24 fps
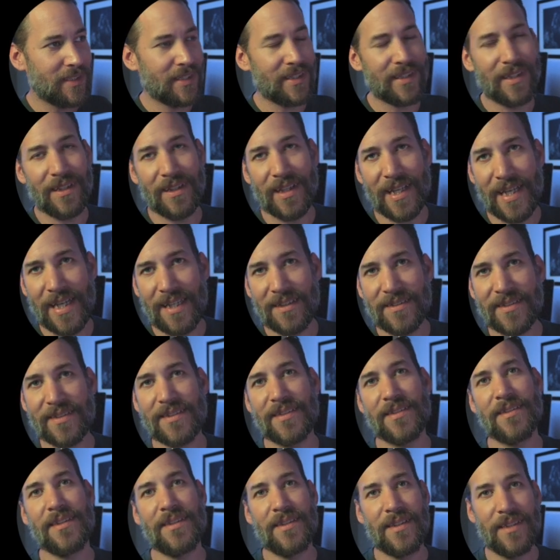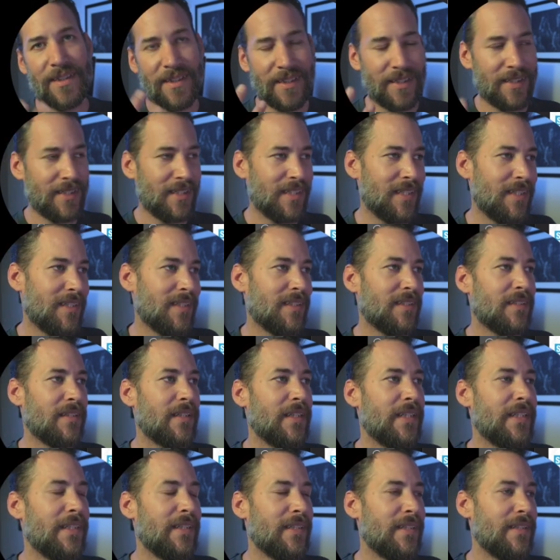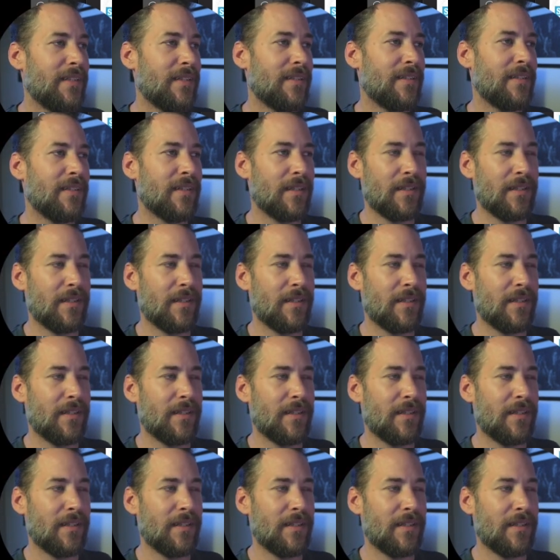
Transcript: The less, the